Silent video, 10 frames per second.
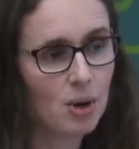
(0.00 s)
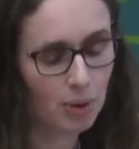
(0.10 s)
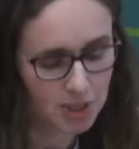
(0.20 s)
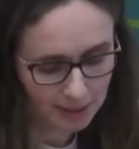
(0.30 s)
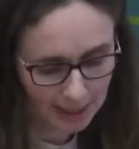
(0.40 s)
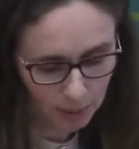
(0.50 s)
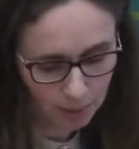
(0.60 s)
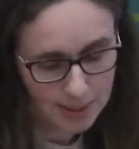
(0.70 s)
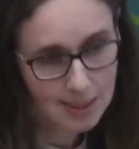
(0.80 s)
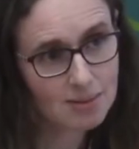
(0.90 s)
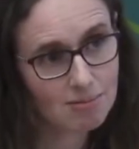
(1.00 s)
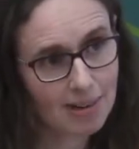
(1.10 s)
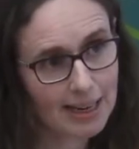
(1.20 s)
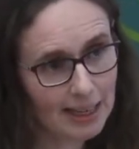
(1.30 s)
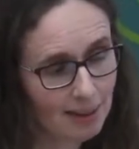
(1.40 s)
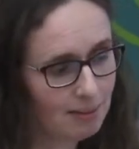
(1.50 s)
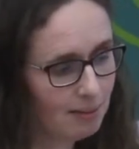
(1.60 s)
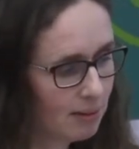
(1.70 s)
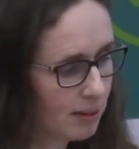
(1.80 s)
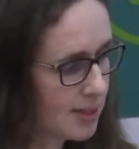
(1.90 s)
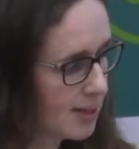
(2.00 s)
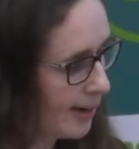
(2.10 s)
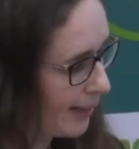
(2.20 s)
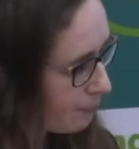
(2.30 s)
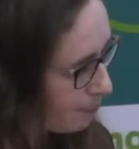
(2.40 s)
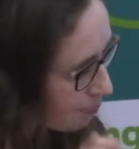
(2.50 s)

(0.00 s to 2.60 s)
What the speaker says: which I think was really concerning.